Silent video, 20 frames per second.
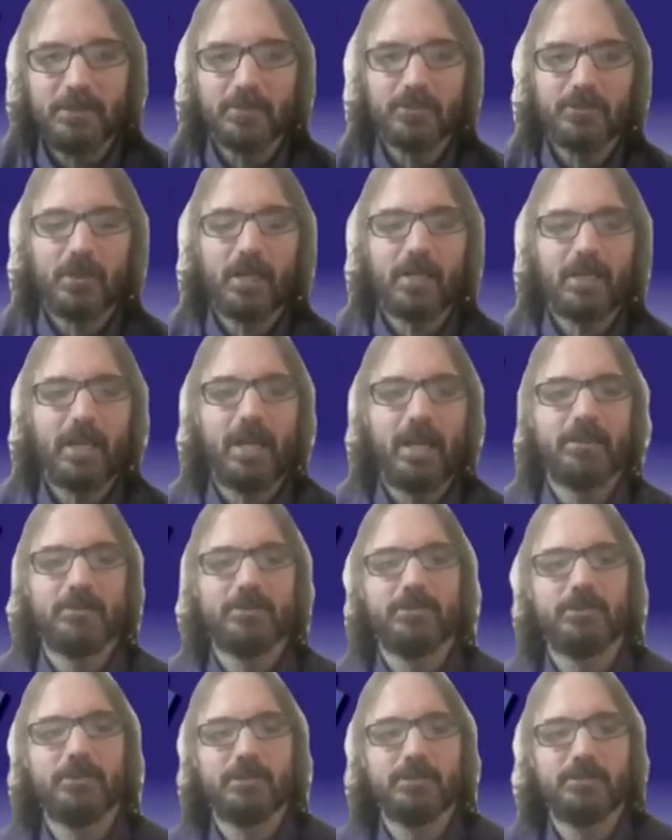on trying to
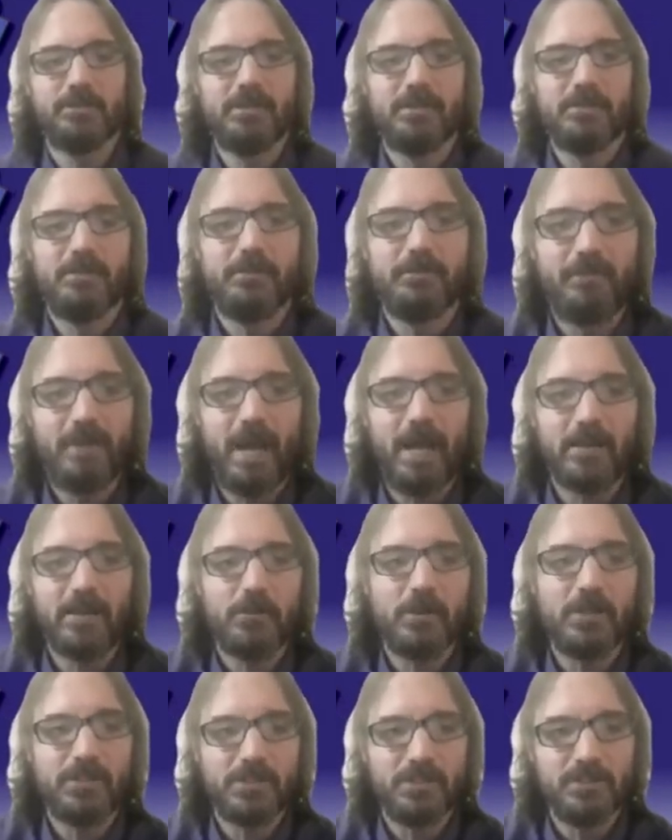answer your specific fact
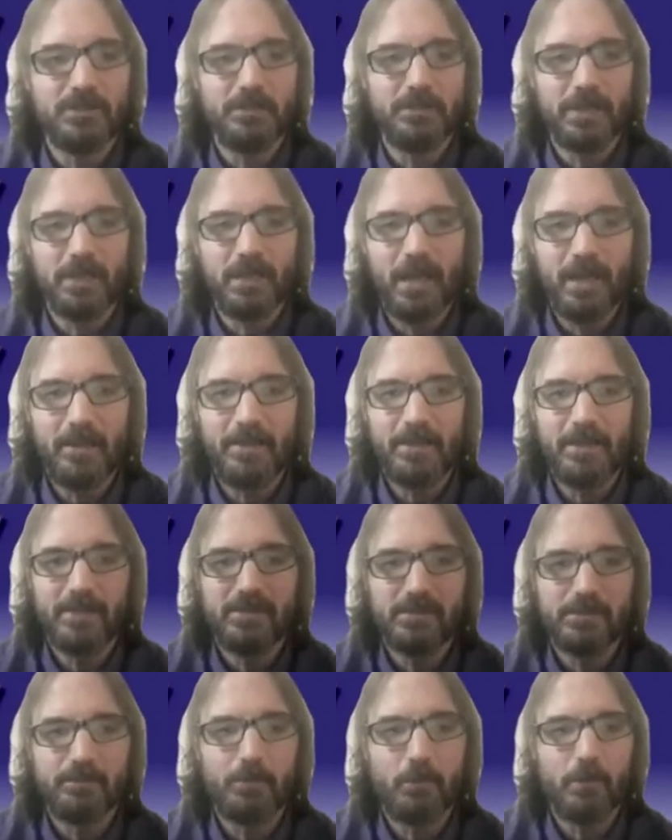questions, but I think
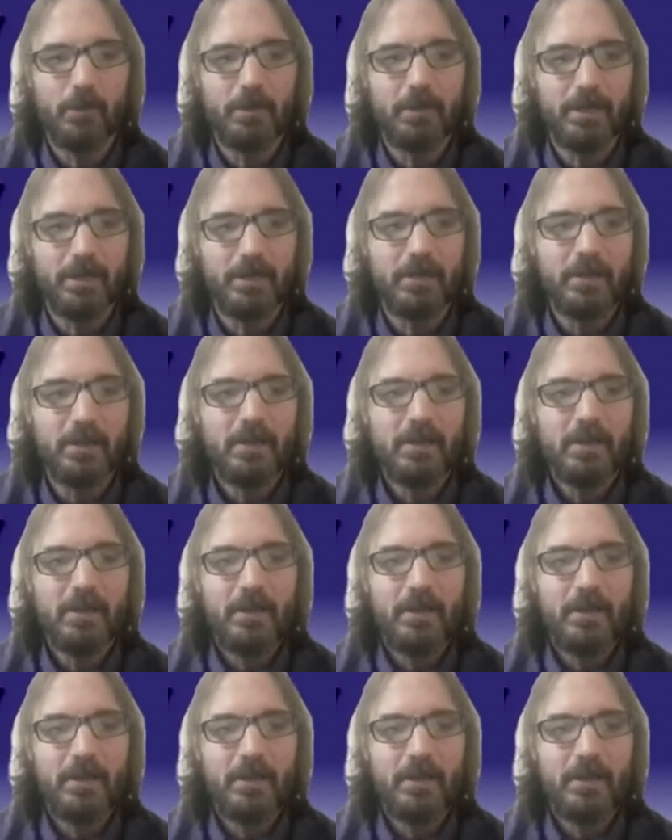it's important here.